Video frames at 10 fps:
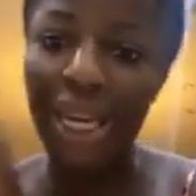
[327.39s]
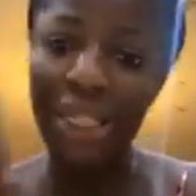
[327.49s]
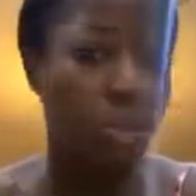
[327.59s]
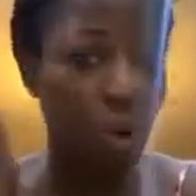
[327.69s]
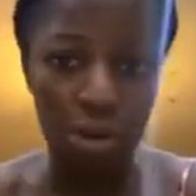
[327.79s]

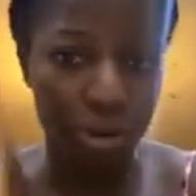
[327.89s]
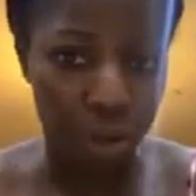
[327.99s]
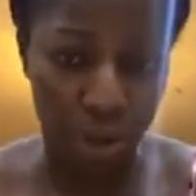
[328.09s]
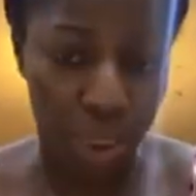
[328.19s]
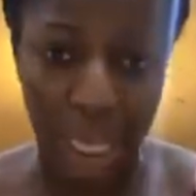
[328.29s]
is
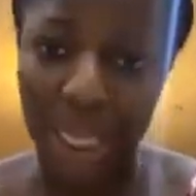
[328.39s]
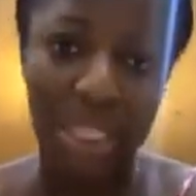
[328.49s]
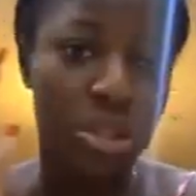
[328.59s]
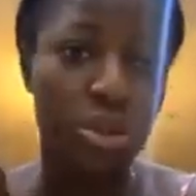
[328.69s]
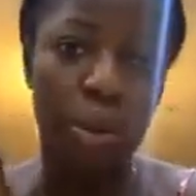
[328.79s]
not real.
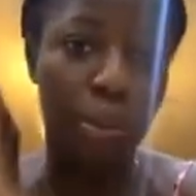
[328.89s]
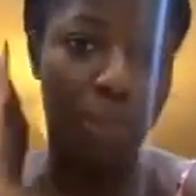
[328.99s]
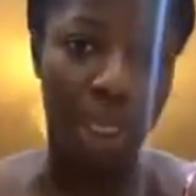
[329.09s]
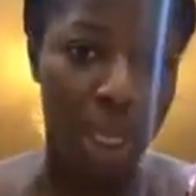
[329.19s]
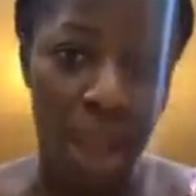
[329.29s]
Like, it's not
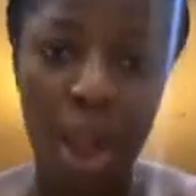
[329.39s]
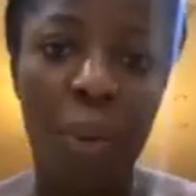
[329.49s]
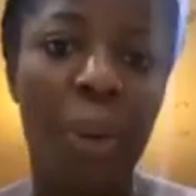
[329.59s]
me.